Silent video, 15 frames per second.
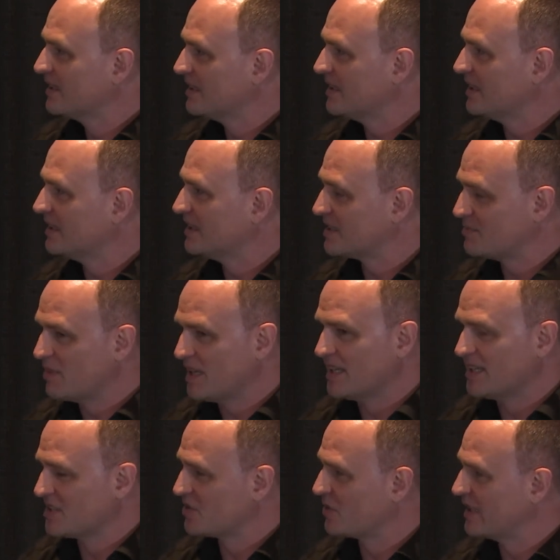in this
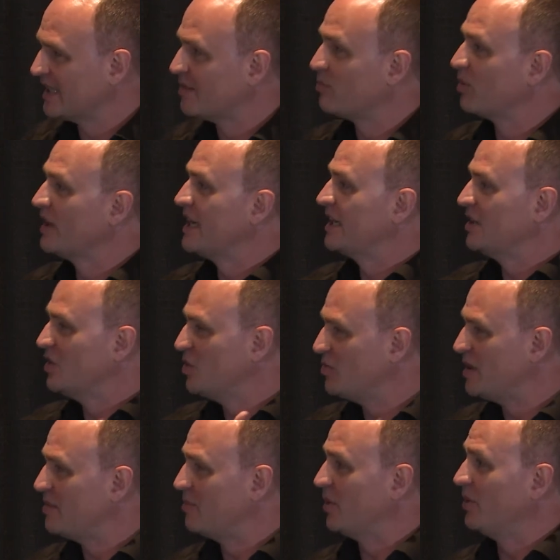industry and to bring new
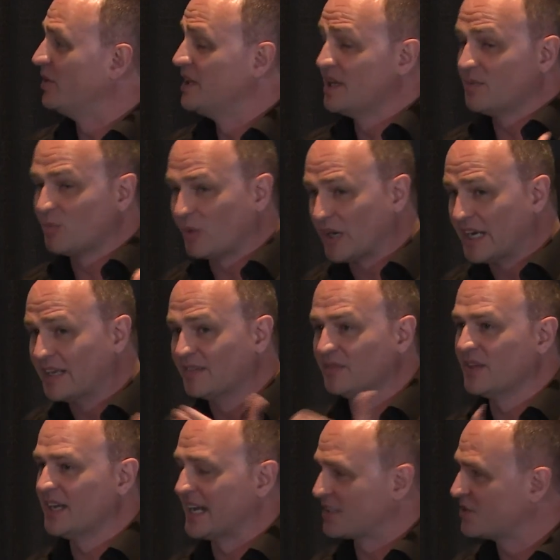people, bring
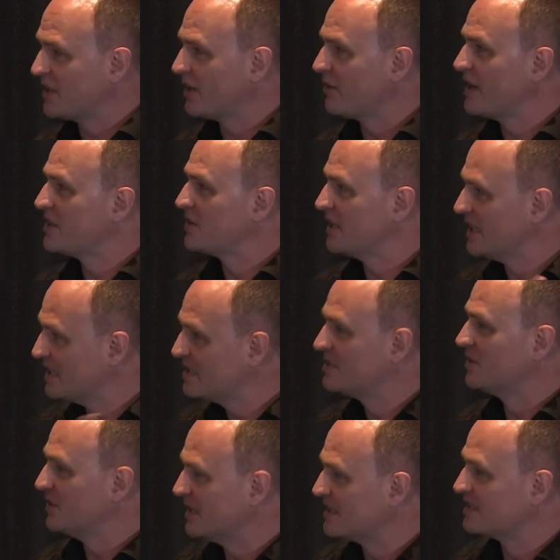the next generation
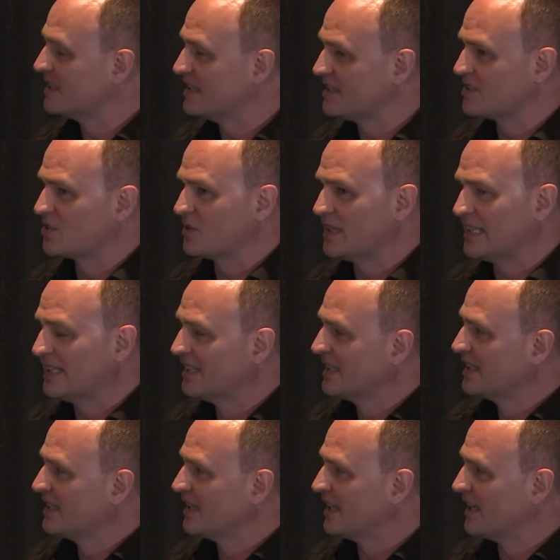into this industry,
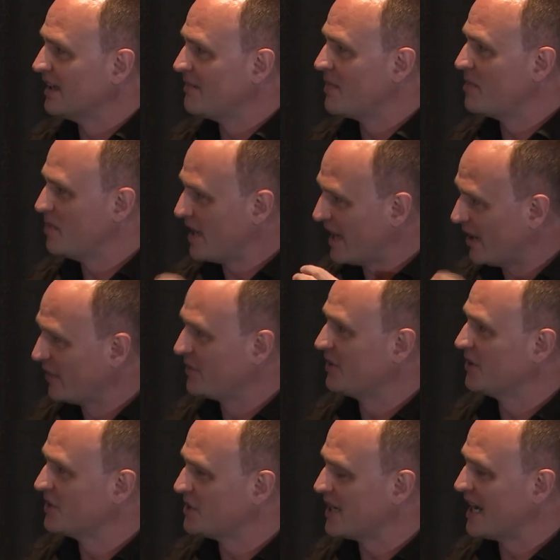a
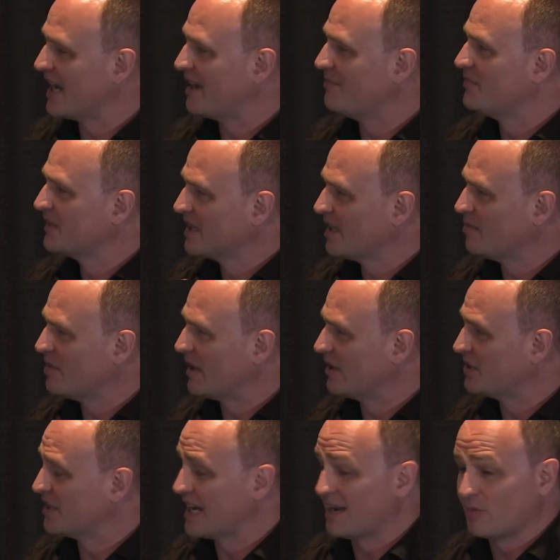healthier job, a better
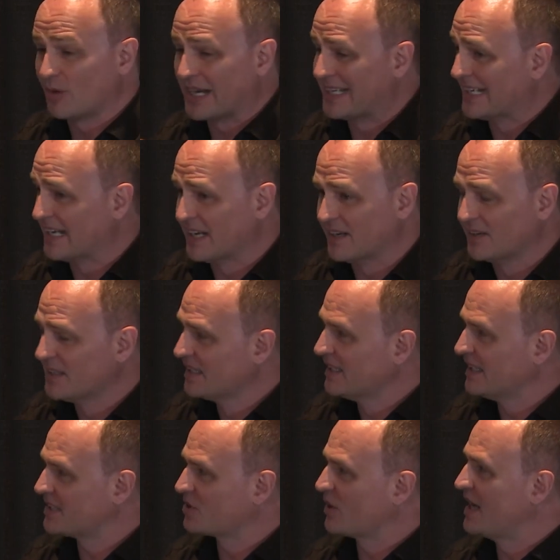job. Right now,
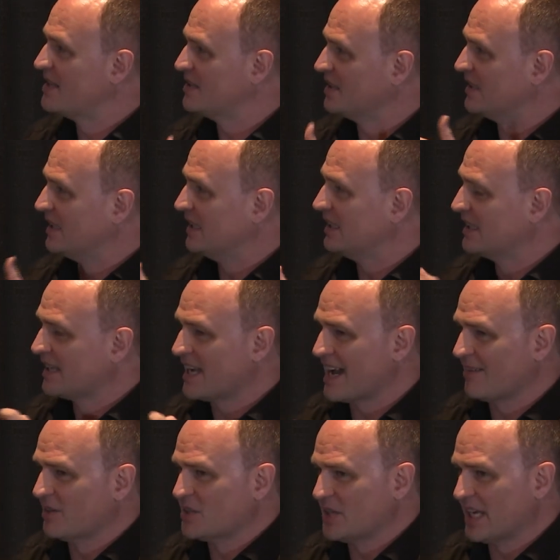it's crazy. The
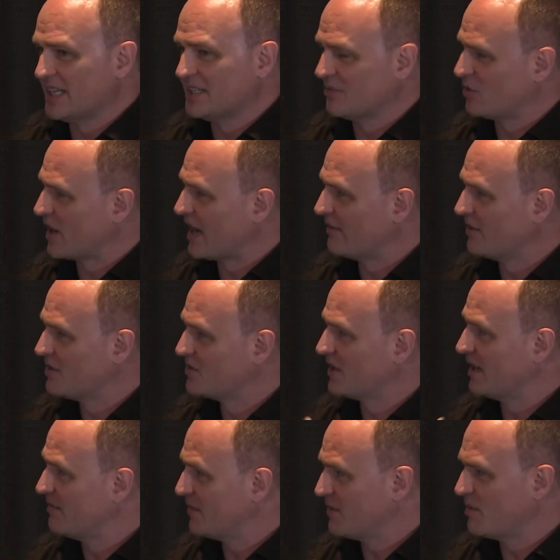average age of drivers,
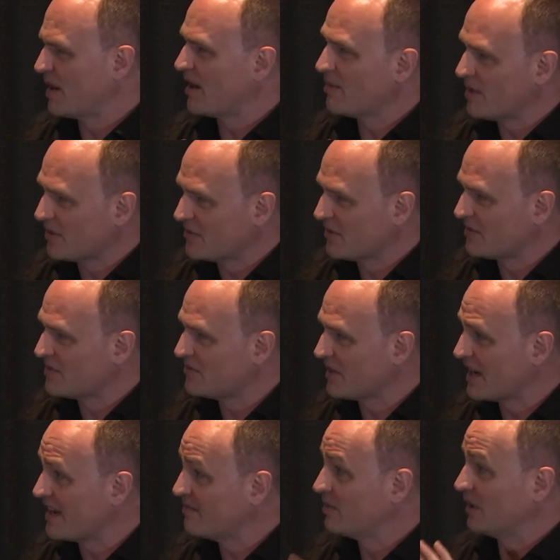about
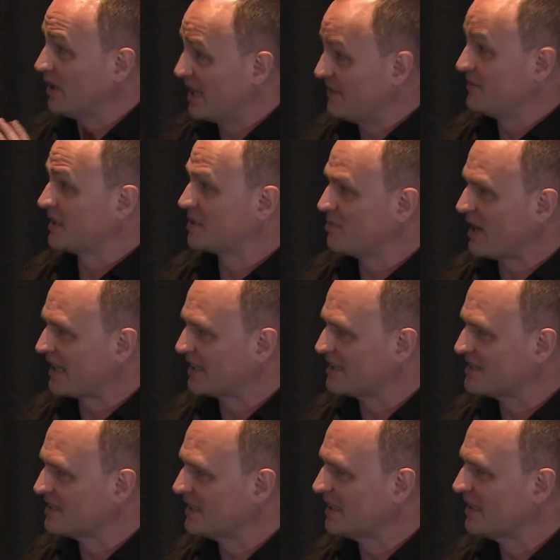55, but life
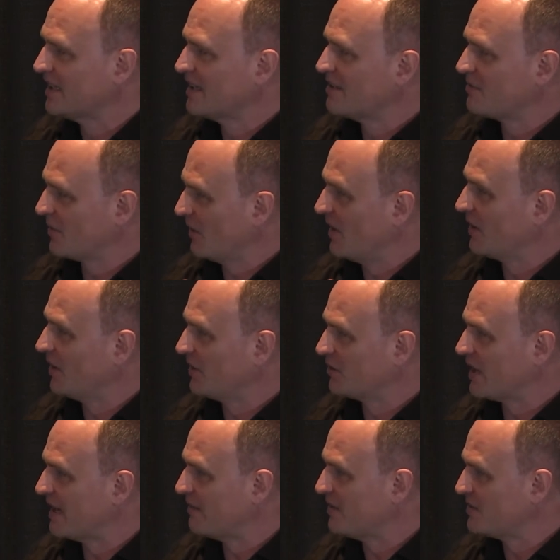expectancy for long-haul
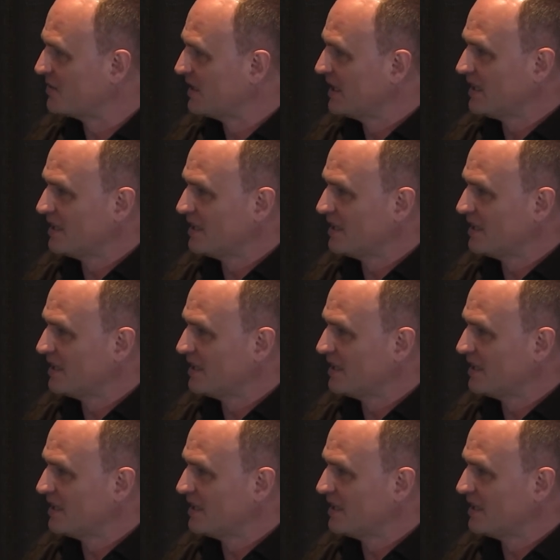drivers